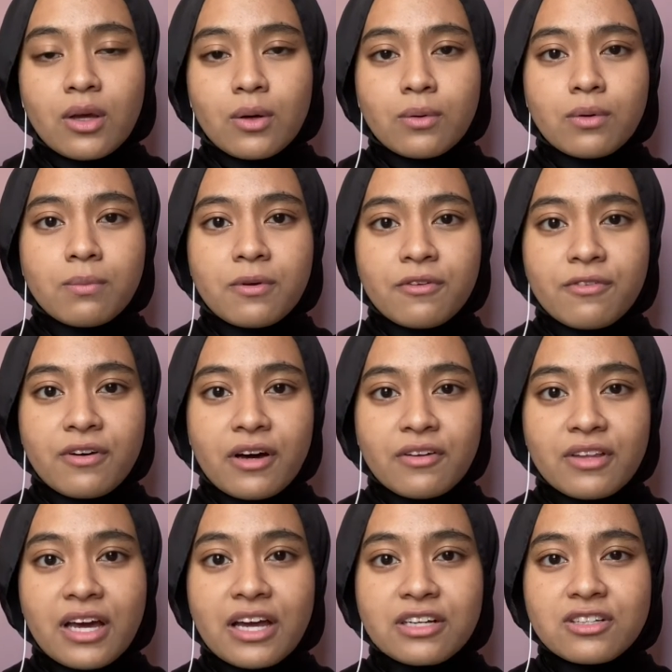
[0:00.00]
would be found
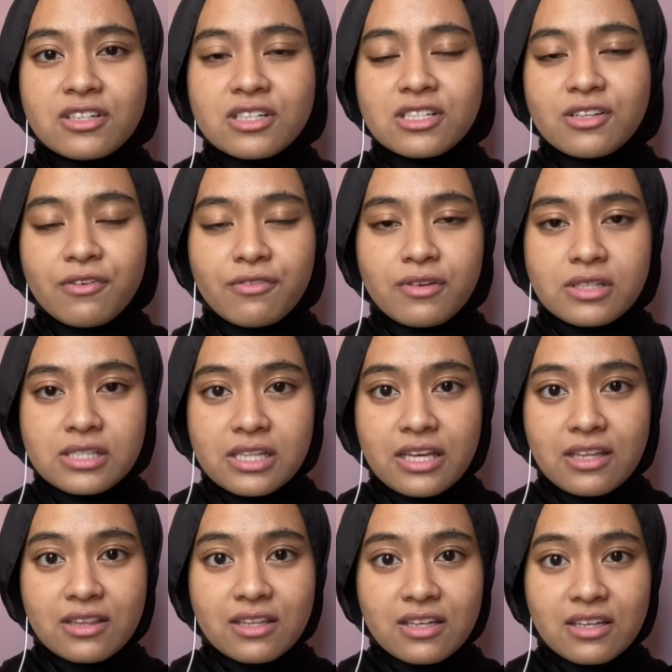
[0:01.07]
hundreds of years
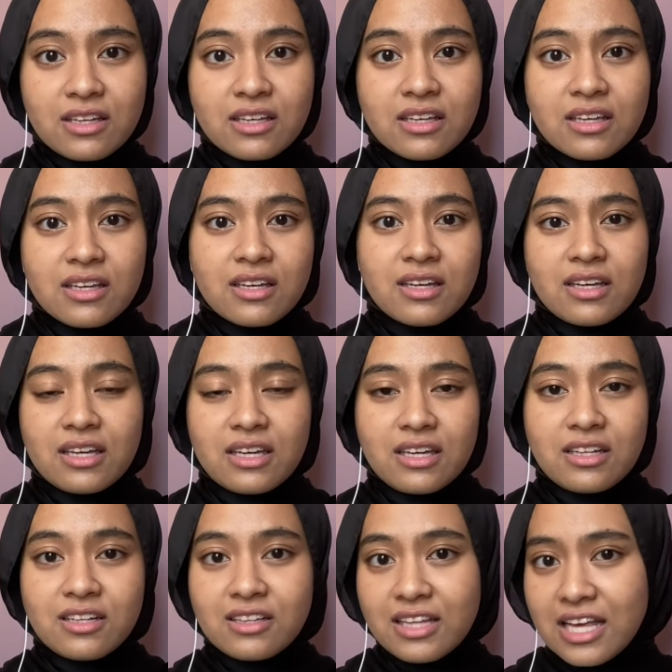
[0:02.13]
later
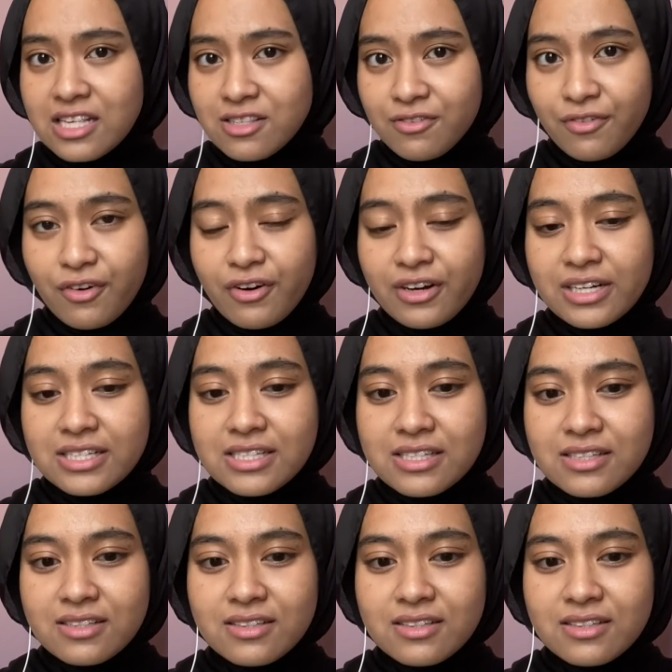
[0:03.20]
in a dense forest.